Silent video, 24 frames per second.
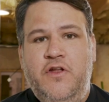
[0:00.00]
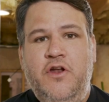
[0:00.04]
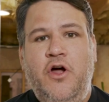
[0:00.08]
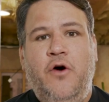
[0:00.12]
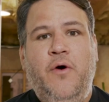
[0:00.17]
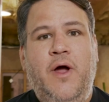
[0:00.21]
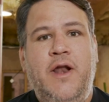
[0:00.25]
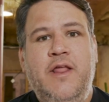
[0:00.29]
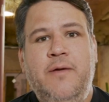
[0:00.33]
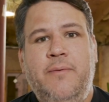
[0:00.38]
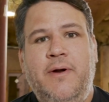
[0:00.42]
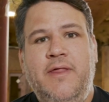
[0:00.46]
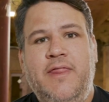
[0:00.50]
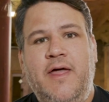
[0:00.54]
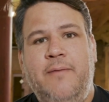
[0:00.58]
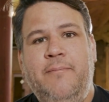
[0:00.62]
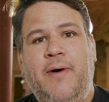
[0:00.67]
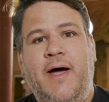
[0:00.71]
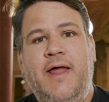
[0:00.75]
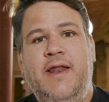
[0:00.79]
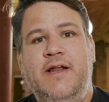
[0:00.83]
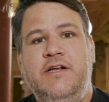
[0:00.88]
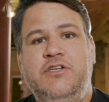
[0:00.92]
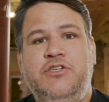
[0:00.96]
you know anybody that
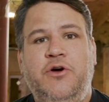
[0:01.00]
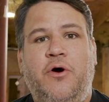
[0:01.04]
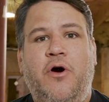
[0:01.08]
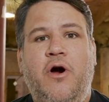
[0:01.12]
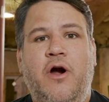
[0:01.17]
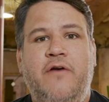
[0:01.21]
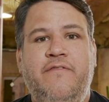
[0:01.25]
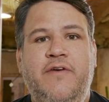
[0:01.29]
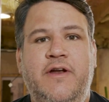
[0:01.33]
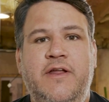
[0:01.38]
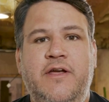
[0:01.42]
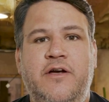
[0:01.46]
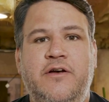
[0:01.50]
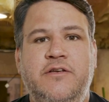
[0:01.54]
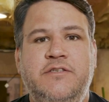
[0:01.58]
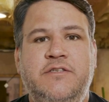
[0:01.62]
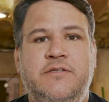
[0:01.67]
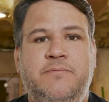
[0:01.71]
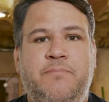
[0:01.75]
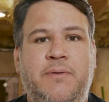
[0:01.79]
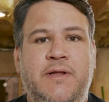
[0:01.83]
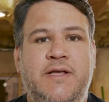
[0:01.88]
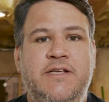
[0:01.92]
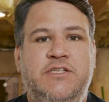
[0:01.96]
might enjoy our
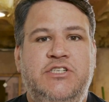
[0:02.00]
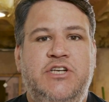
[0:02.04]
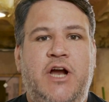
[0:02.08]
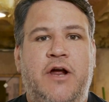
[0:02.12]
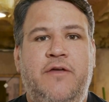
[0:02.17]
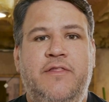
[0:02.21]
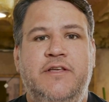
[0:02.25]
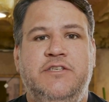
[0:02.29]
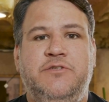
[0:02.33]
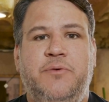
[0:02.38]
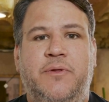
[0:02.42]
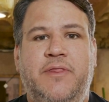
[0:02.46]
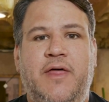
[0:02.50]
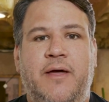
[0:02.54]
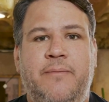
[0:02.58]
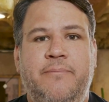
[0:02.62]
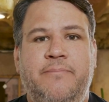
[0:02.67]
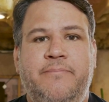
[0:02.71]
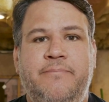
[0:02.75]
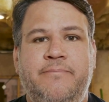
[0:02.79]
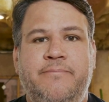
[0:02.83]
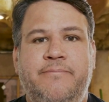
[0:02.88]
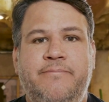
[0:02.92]
videos, please share this with them.